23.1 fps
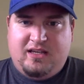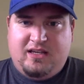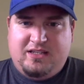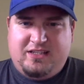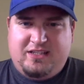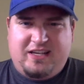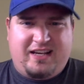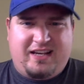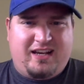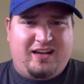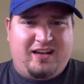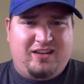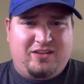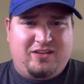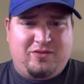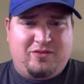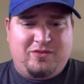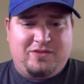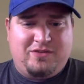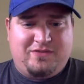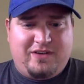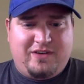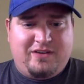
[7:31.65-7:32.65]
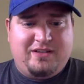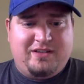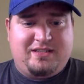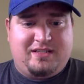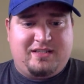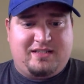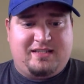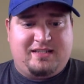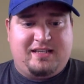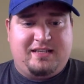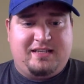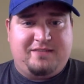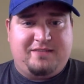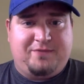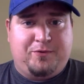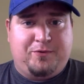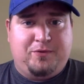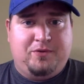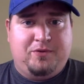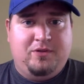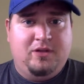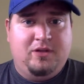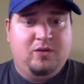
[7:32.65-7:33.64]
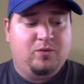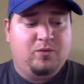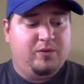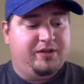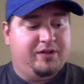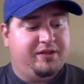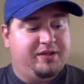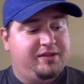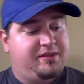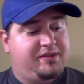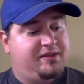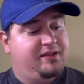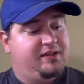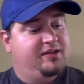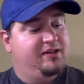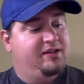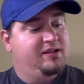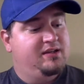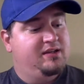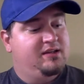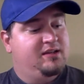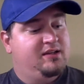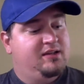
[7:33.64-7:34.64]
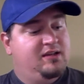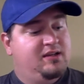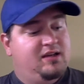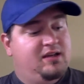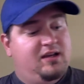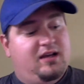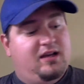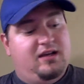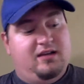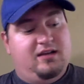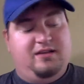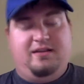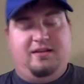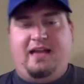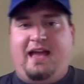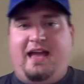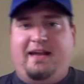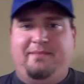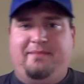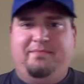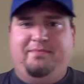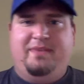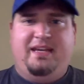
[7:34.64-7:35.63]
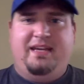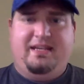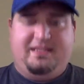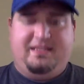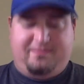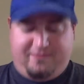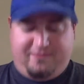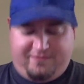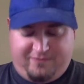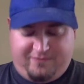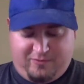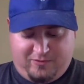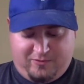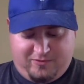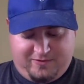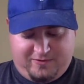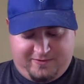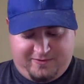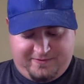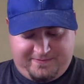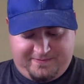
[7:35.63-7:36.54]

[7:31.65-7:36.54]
Jay Cutler was very successful with Adam Gase before.